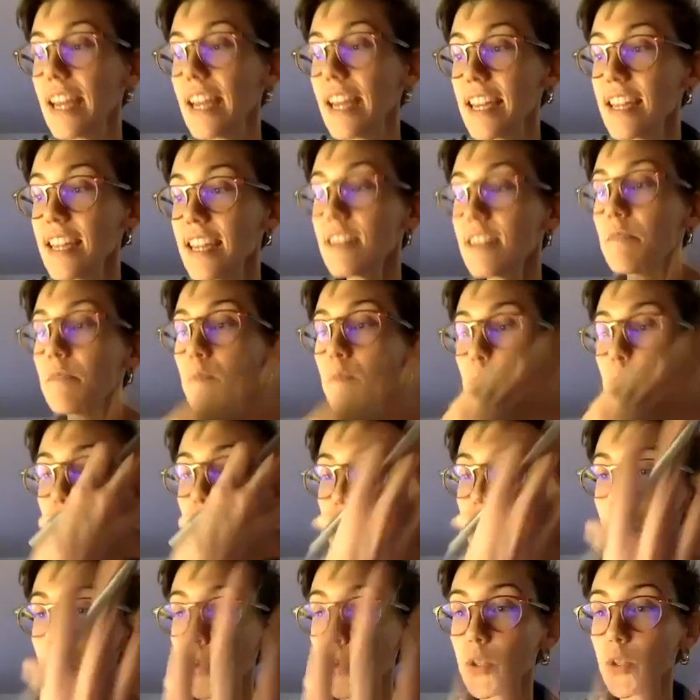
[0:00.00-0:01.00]
in
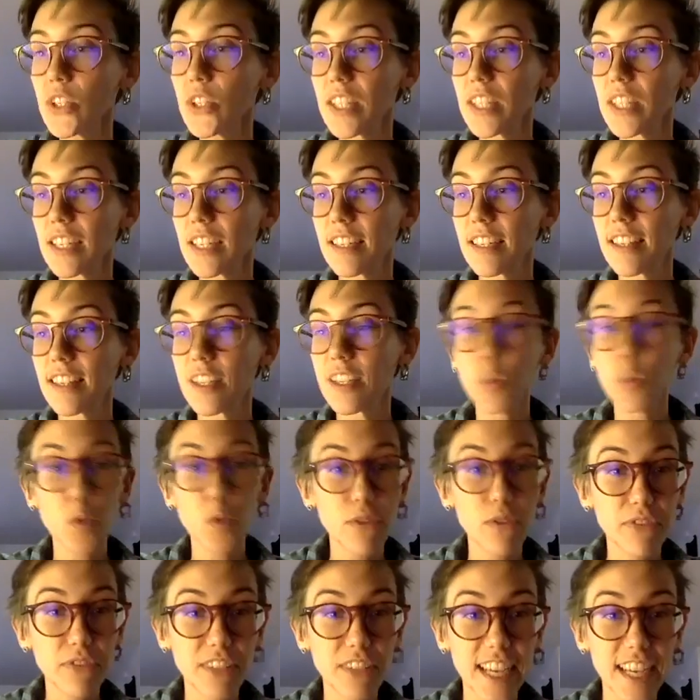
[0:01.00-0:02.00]
producing this
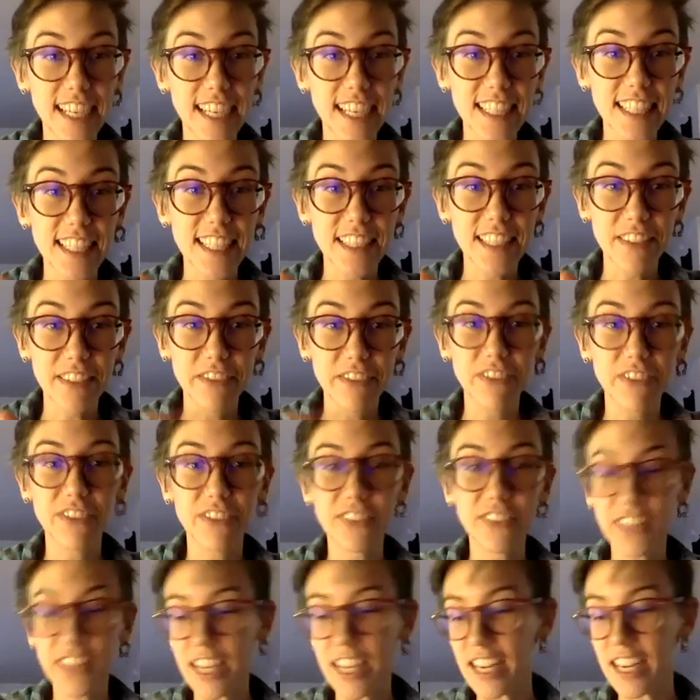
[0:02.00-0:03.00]
reflective
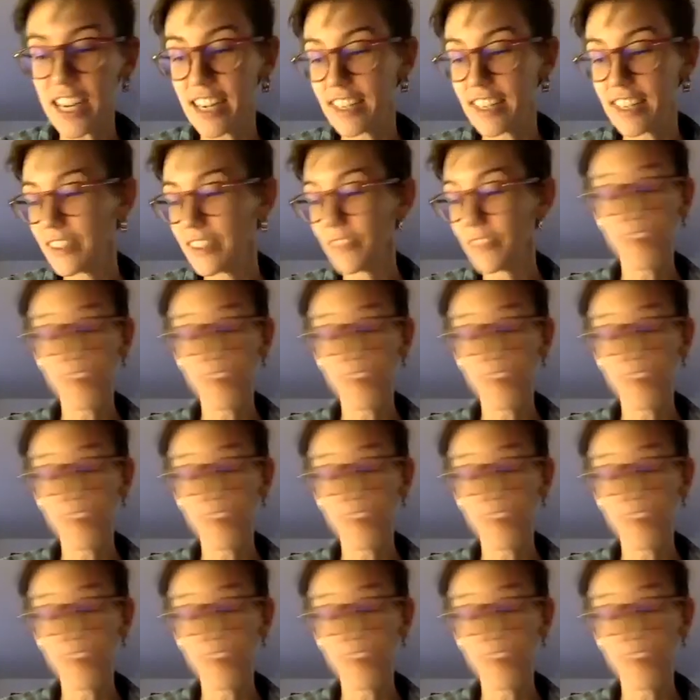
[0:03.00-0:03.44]
uh,